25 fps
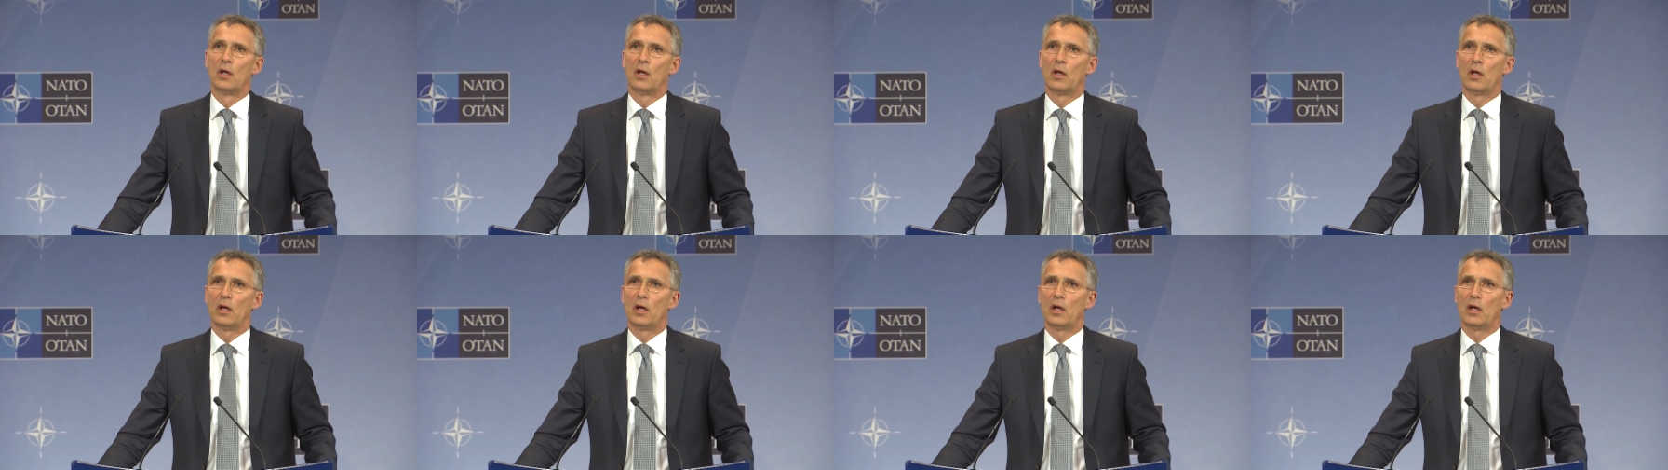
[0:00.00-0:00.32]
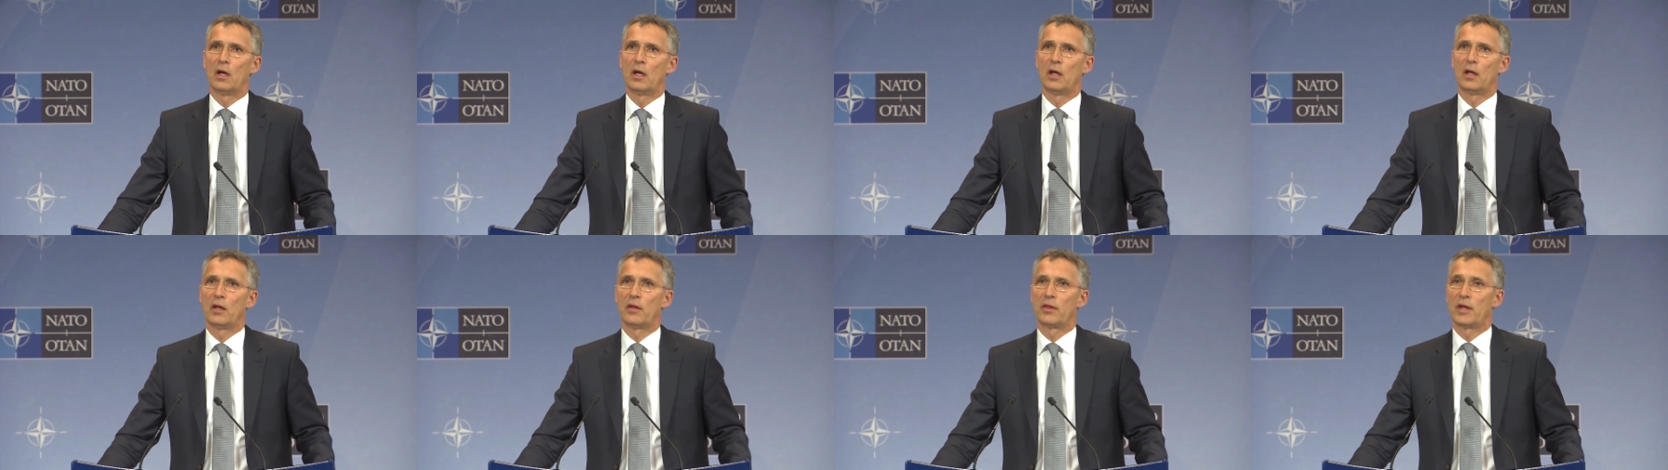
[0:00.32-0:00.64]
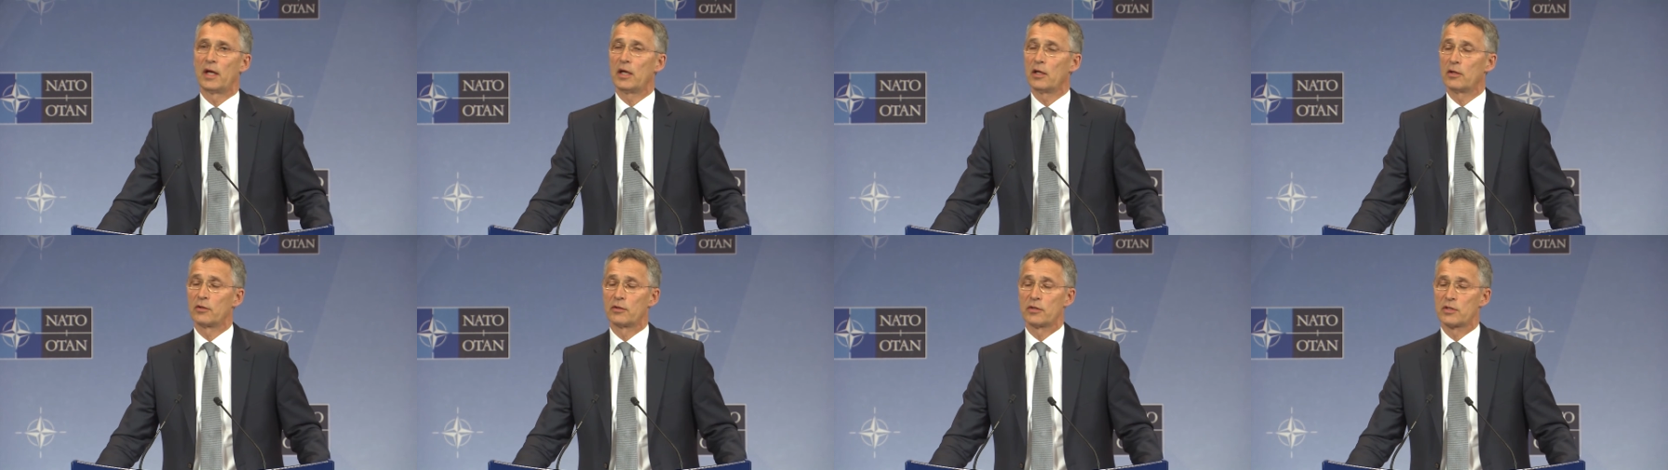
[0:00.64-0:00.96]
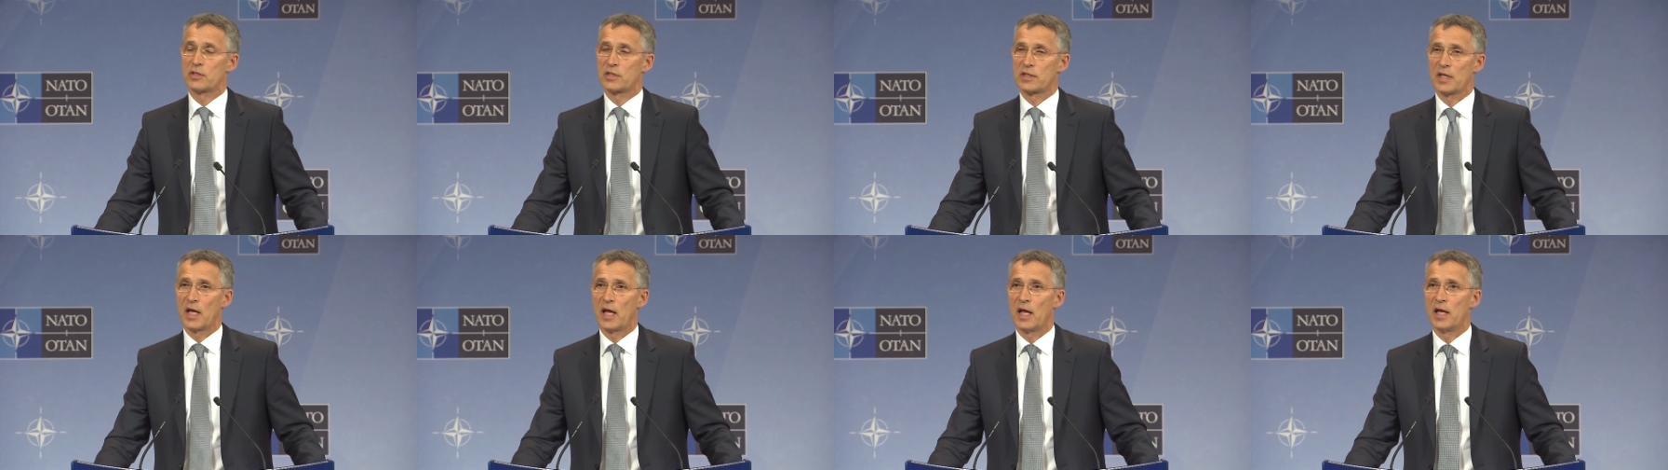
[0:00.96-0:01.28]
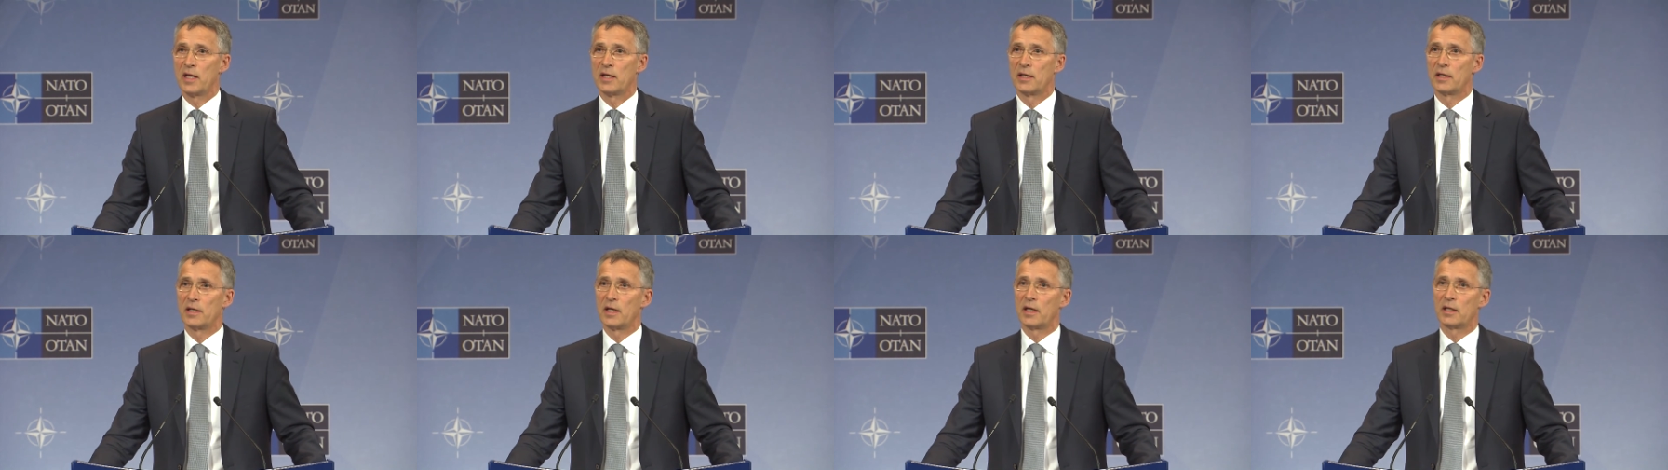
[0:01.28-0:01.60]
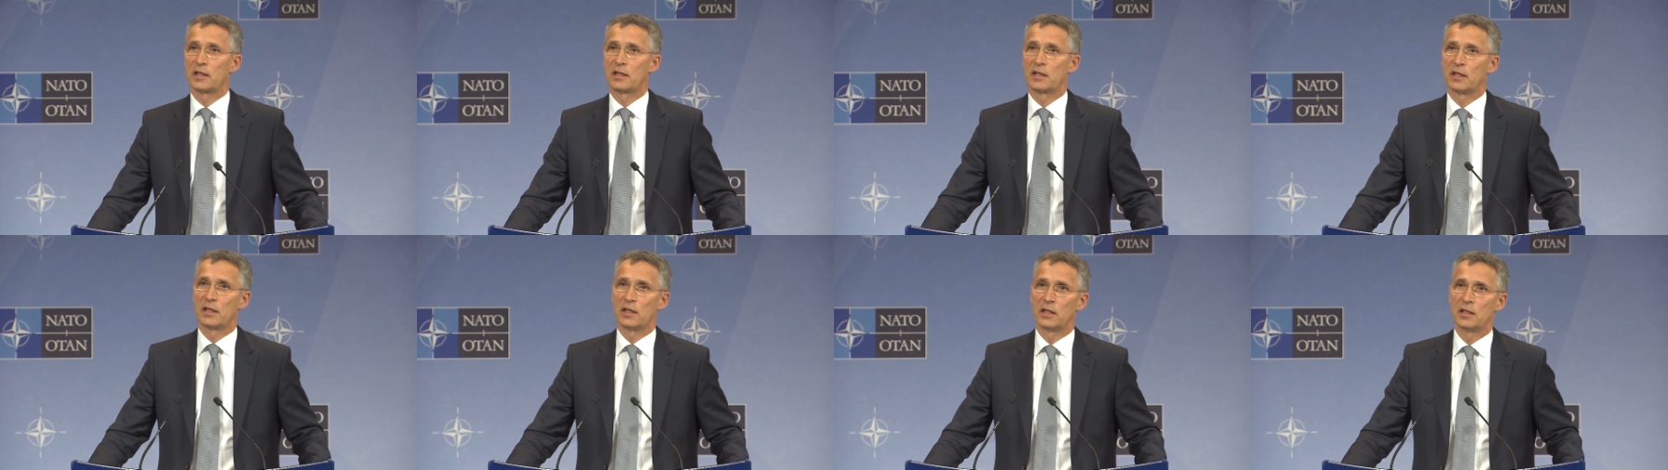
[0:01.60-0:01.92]
they understand
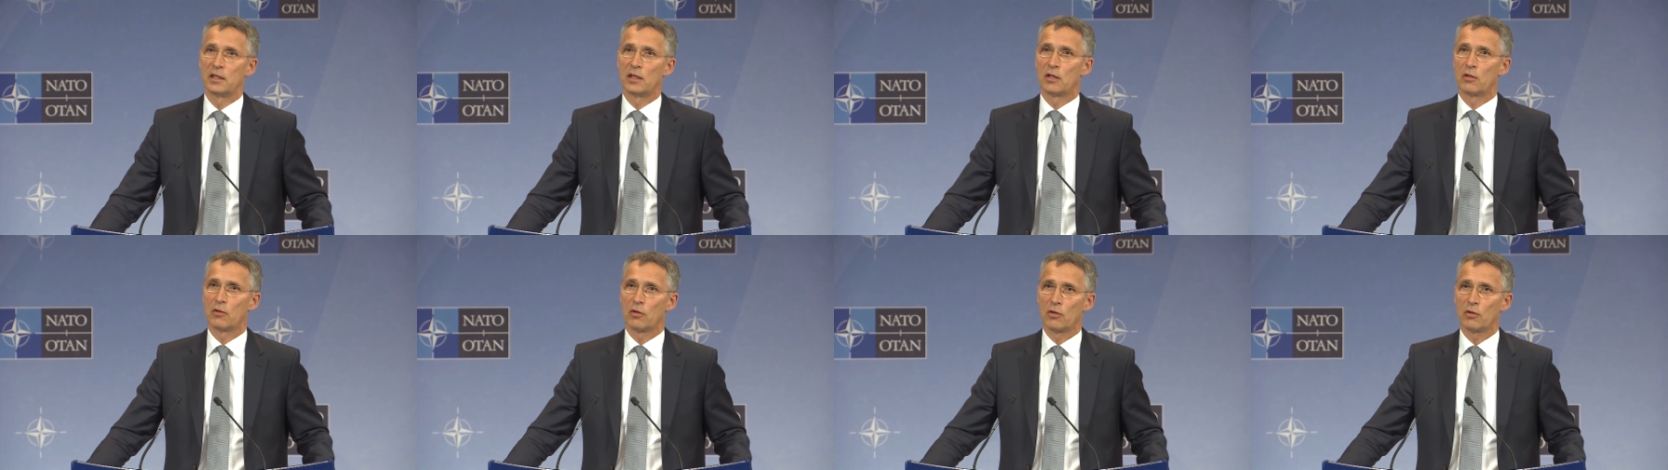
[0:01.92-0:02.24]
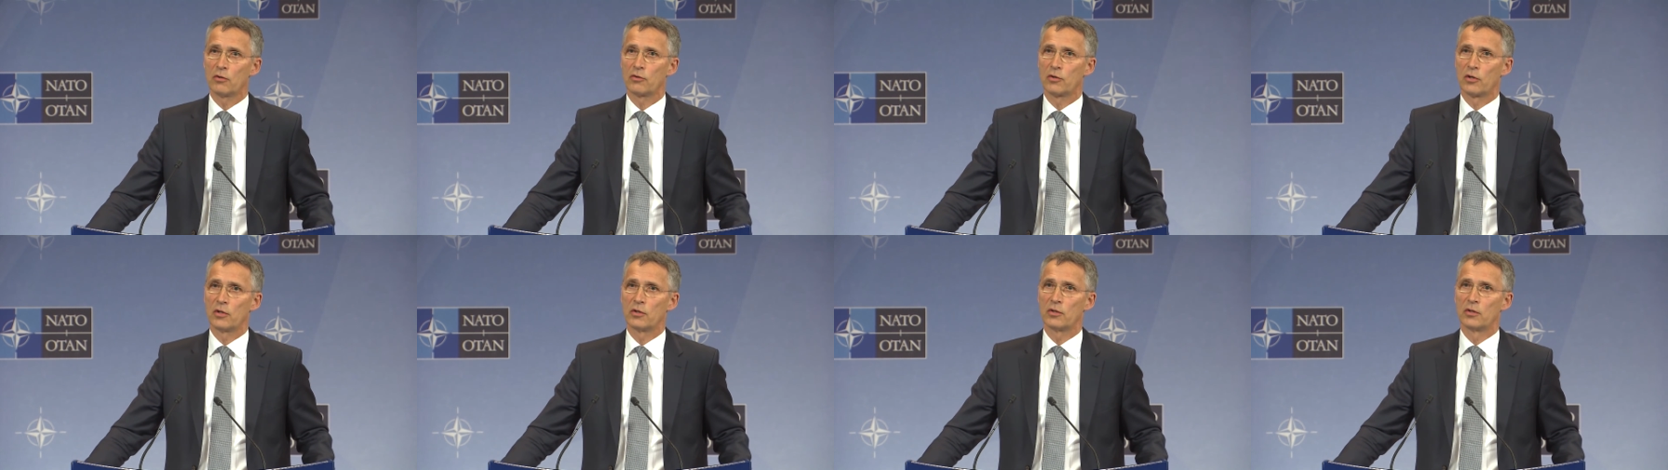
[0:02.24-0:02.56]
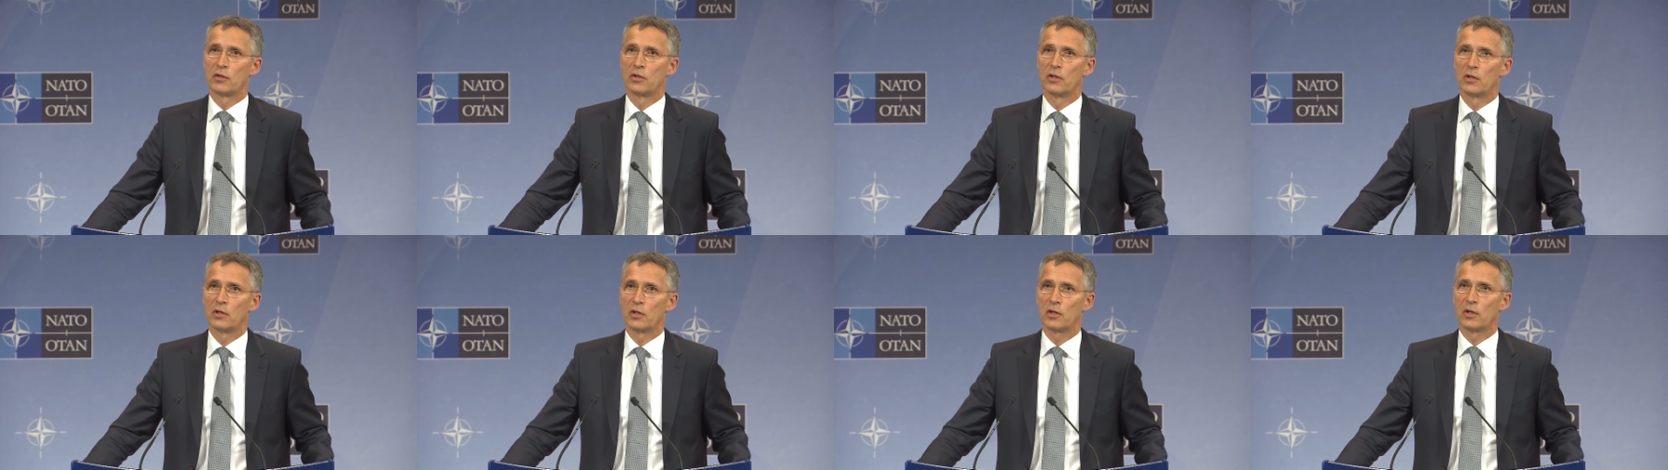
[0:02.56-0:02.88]
that in the long run,